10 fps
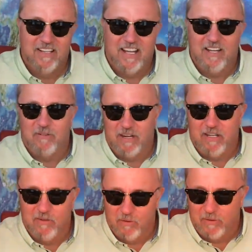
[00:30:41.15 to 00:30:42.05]
and
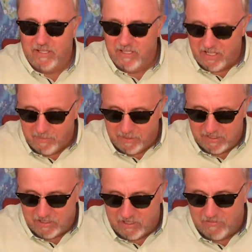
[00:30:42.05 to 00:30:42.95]
great glory. God
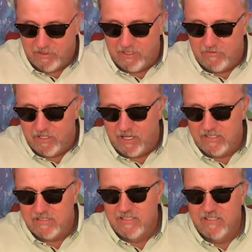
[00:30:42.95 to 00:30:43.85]
bless all of you. I love you guys.